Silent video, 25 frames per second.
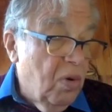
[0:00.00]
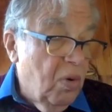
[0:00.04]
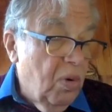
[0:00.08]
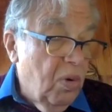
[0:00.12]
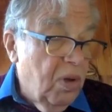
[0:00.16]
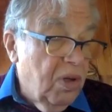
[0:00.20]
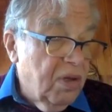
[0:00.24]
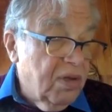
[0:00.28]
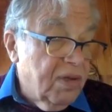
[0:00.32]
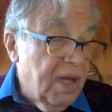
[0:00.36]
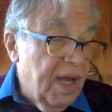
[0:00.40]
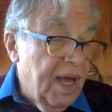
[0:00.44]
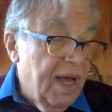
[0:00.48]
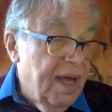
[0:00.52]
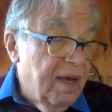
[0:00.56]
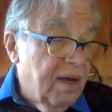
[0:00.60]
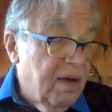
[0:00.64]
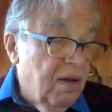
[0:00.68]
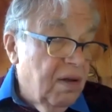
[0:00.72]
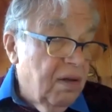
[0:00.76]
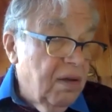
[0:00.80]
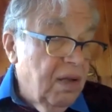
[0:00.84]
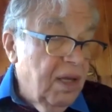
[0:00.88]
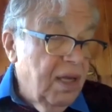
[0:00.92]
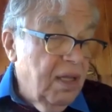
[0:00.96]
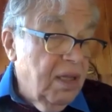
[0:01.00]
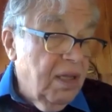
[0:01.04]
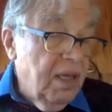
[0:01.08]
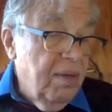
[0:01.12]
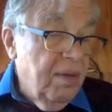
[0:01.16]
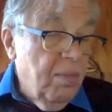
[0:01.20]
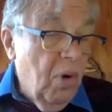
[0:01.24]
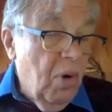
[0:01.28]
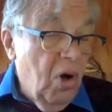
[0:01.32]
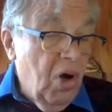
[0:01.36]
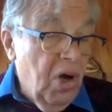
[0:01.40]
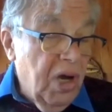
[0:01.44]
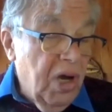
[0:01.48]
called a clearly
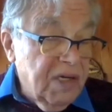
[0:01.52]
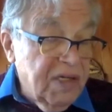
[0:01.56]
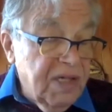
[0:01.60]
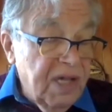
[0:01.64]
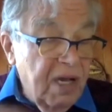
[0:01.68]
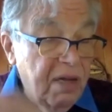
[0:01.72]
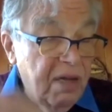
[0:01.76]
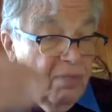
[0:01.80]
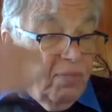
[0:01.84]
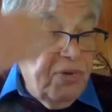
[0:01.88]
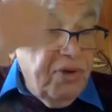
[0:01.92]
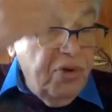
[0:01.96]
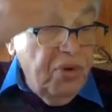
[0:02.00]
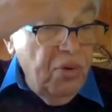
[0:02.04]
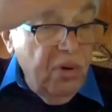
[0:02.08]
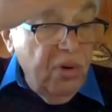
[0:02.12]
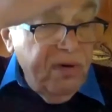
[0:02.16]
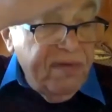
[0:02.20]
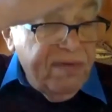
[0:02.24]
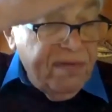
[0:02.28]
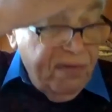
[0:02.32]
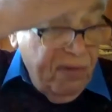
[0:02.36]
marked and pure